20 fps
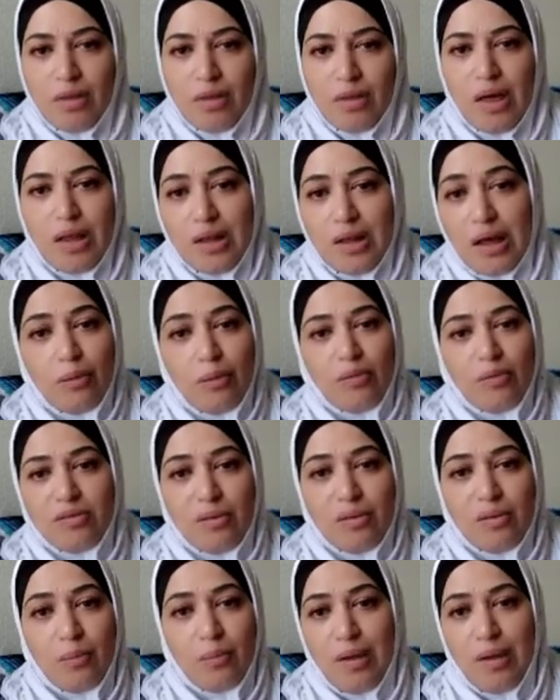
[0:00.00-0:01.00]
and that right. was
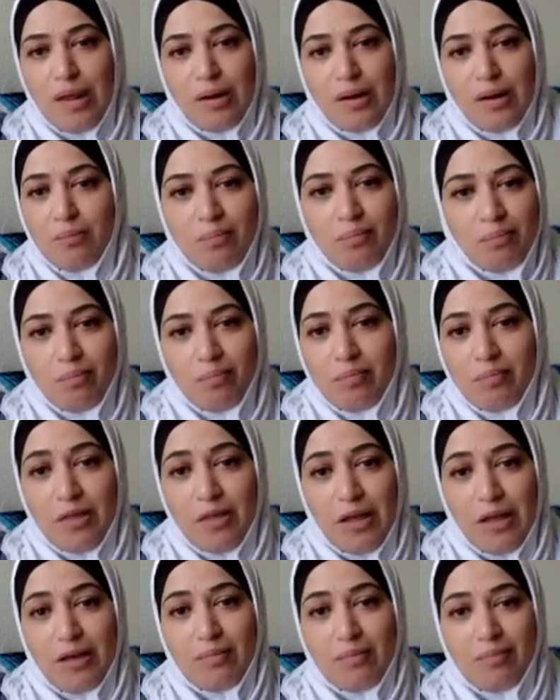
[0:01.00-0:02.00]
the main
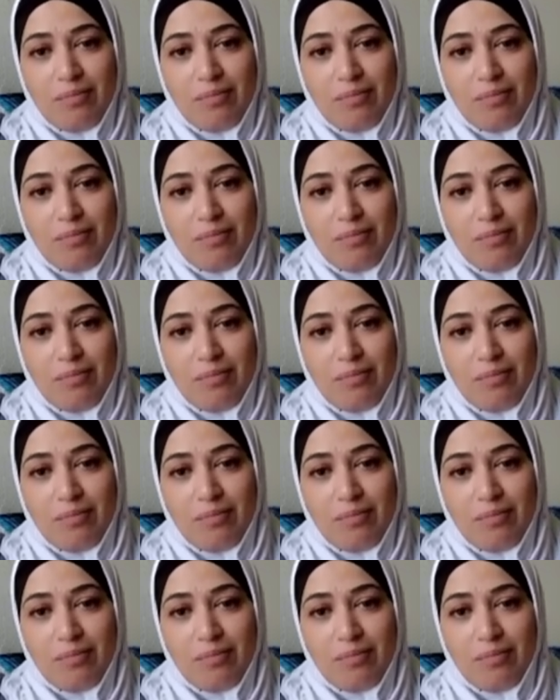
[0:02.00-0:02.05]
thing.